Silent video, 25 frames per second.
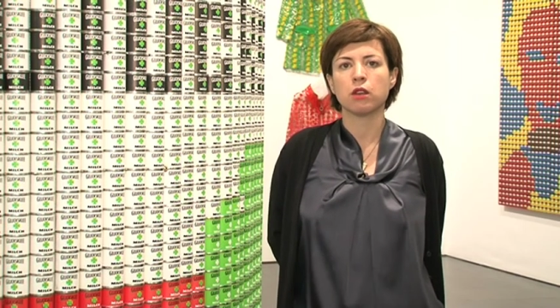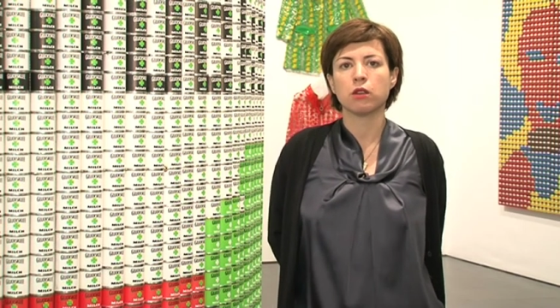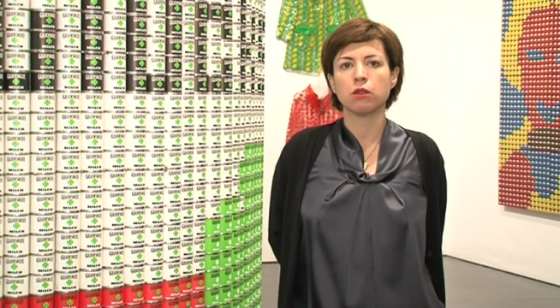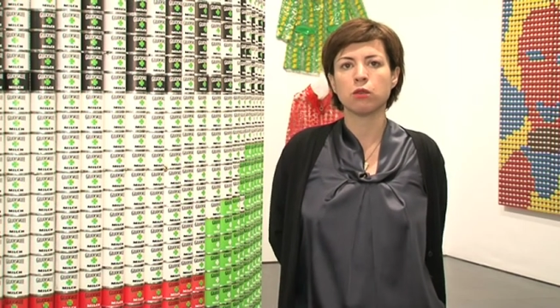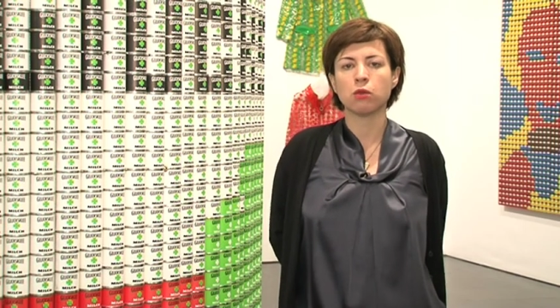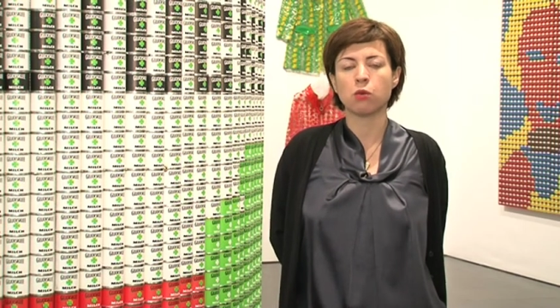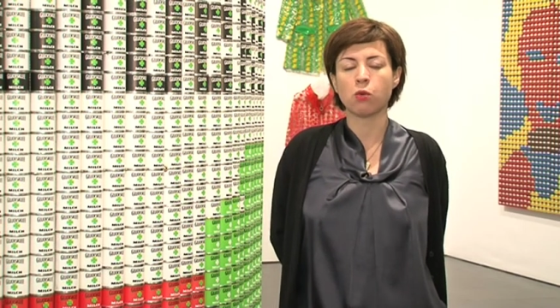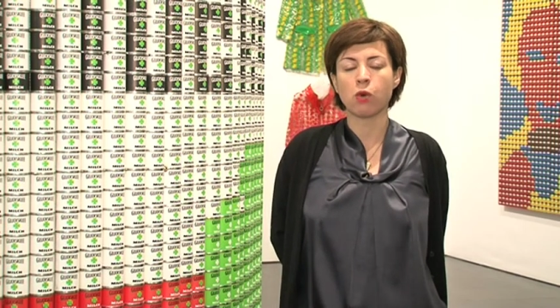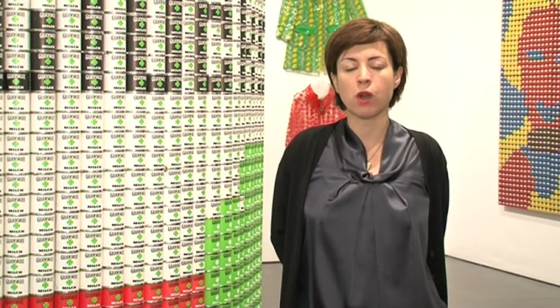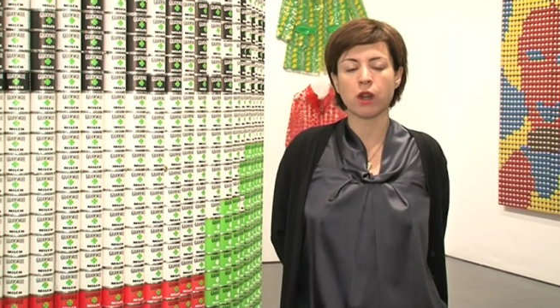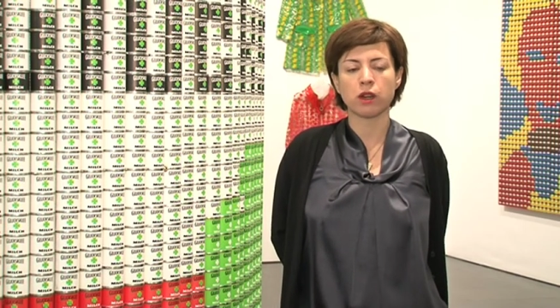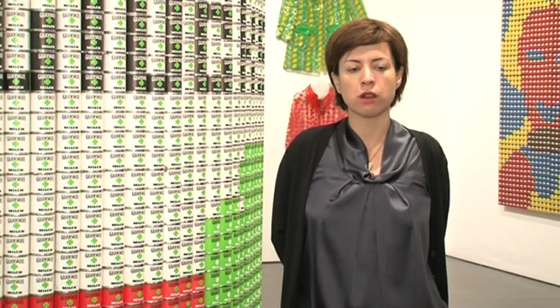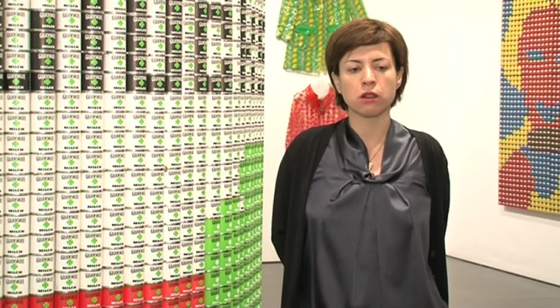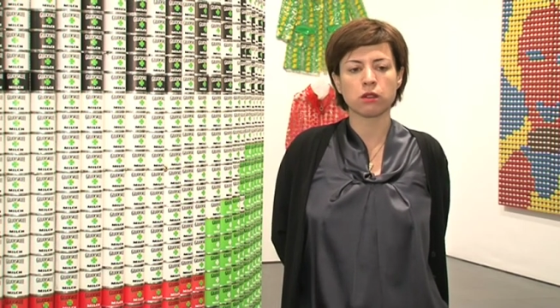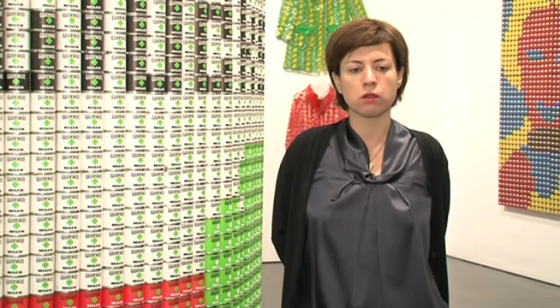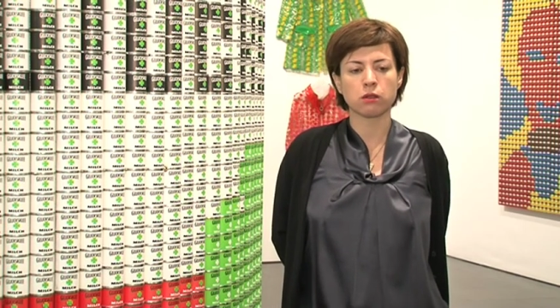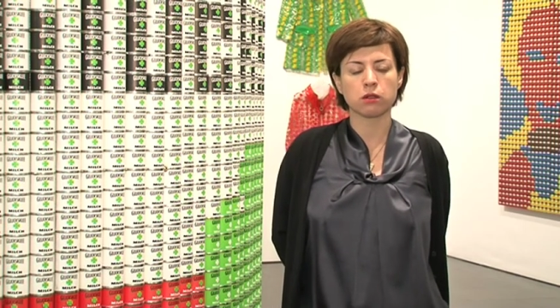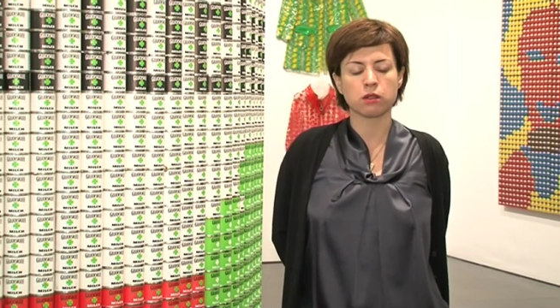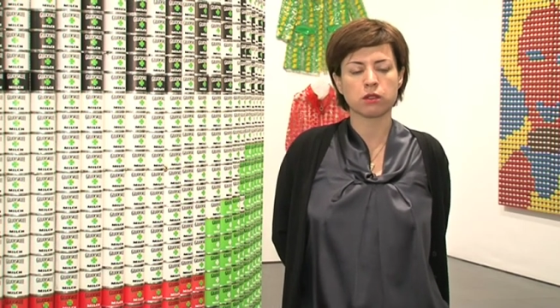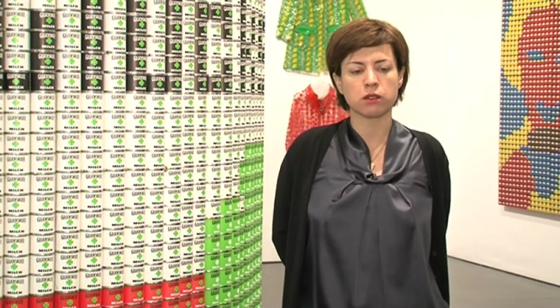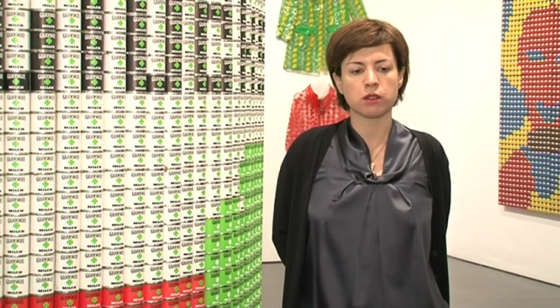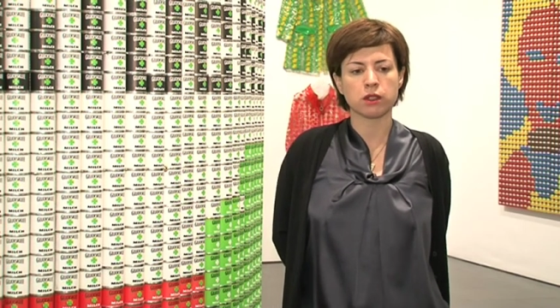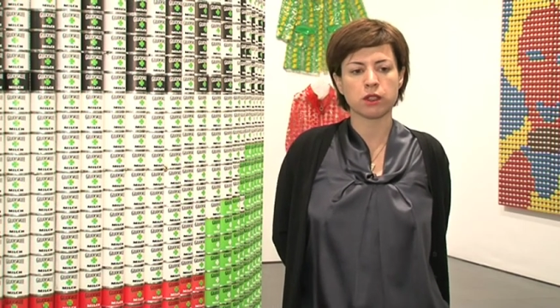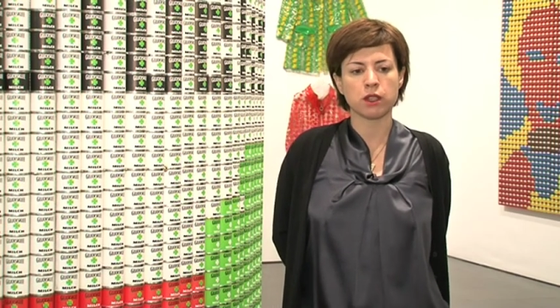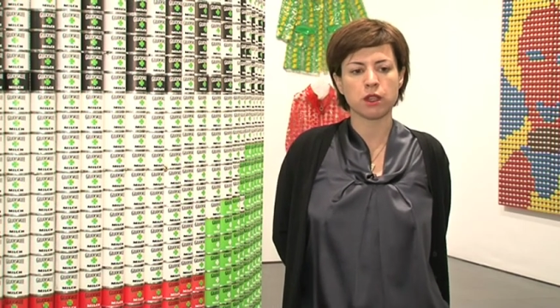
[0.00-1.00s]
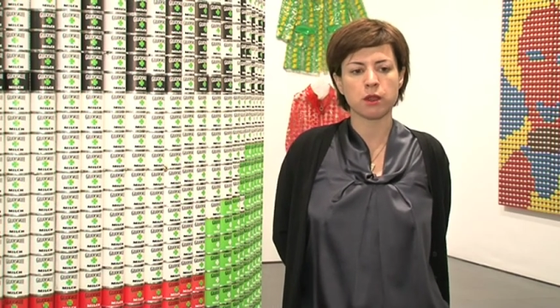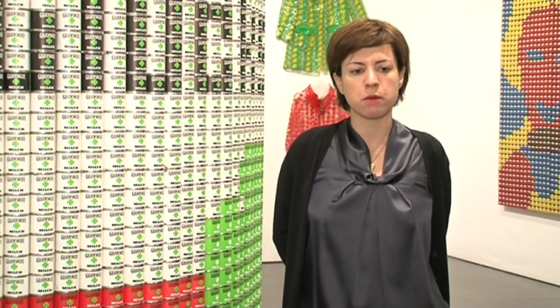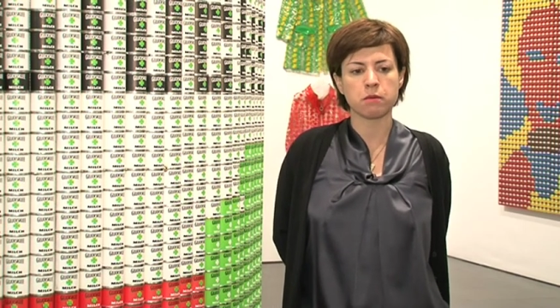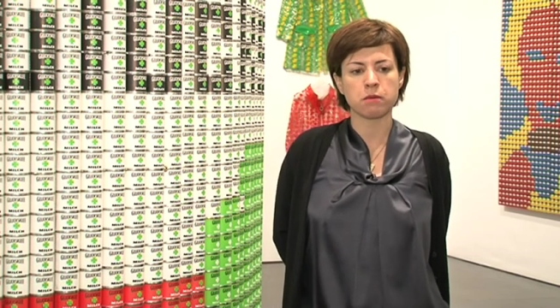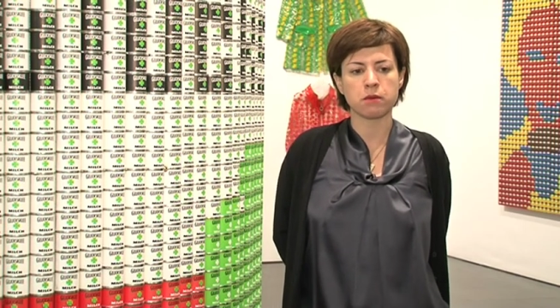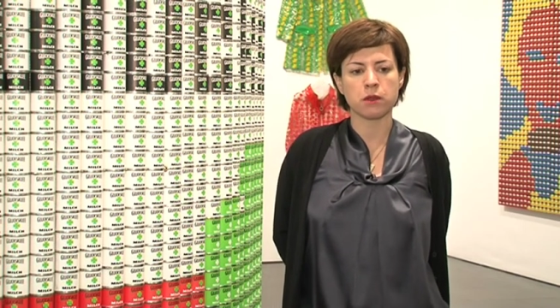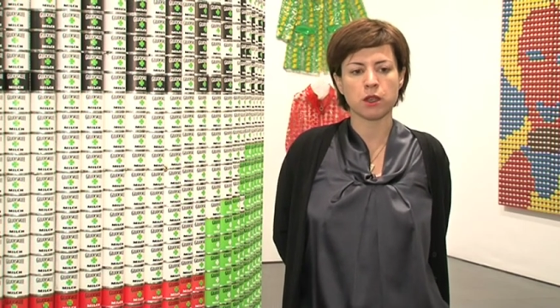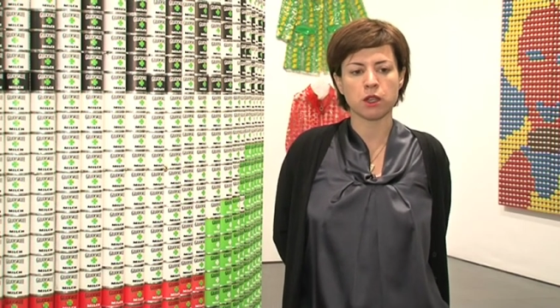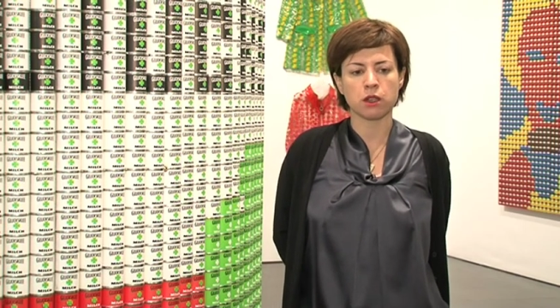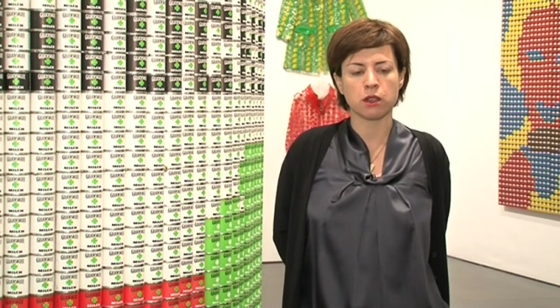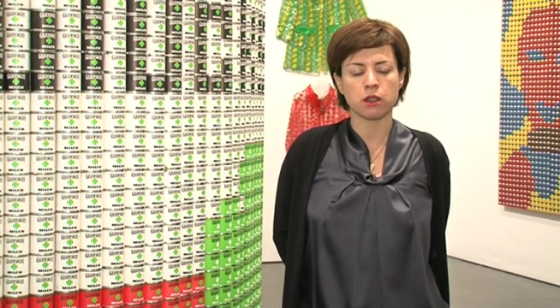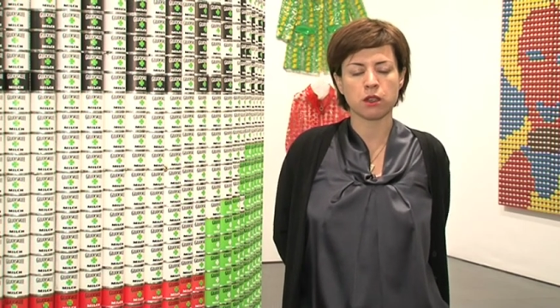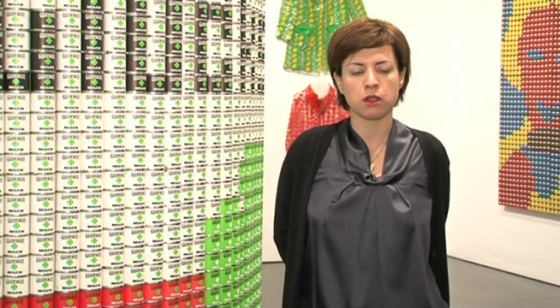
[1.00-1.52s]
You, one could see
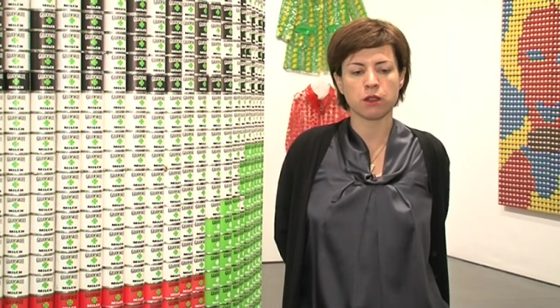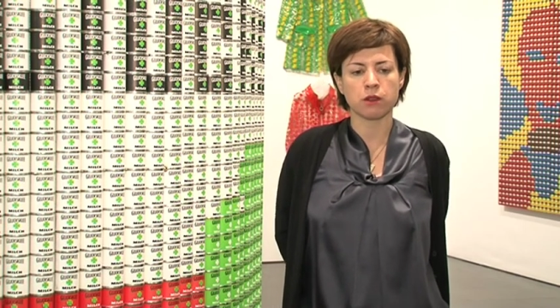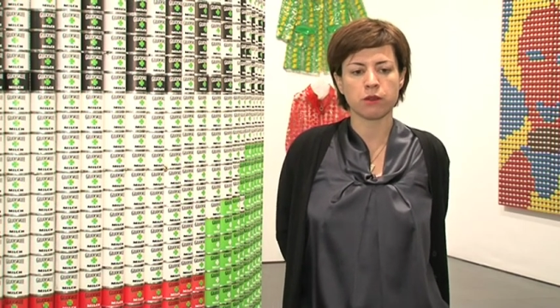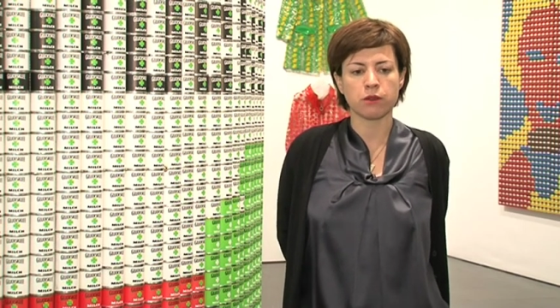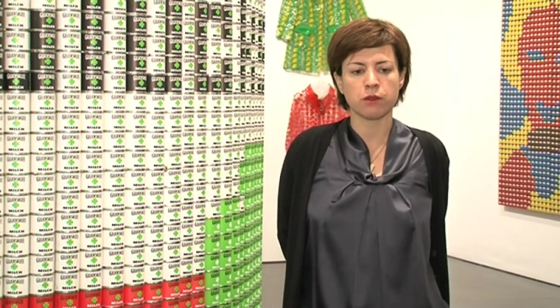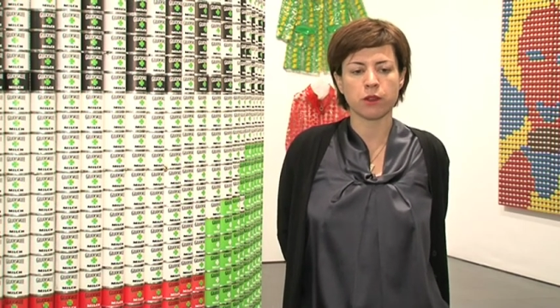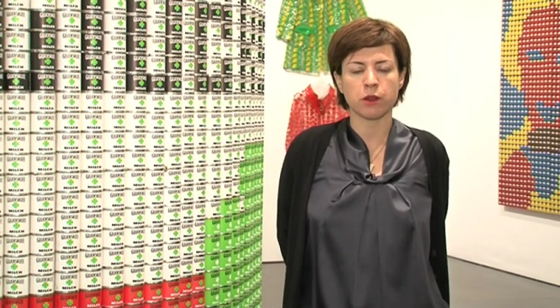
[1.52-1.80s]
him uh,